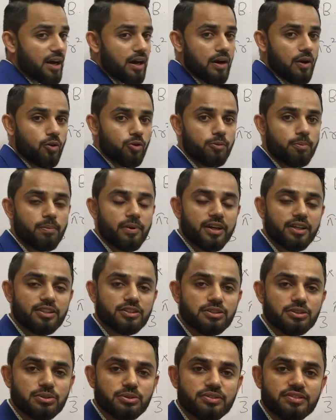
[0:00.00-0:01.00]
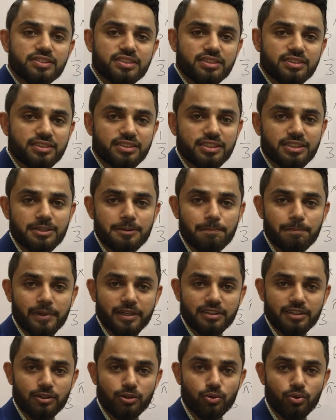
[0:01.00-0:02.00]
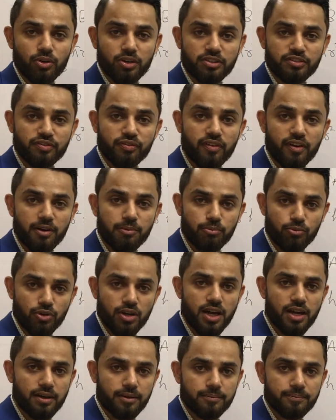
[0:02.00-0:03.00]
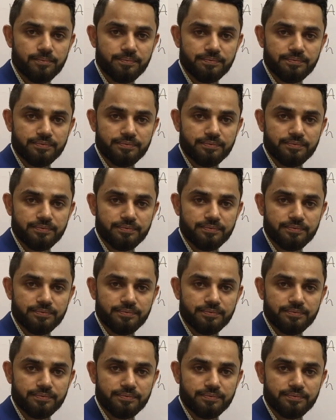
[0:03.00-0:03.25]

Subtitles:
out by using the Pythagoras formula.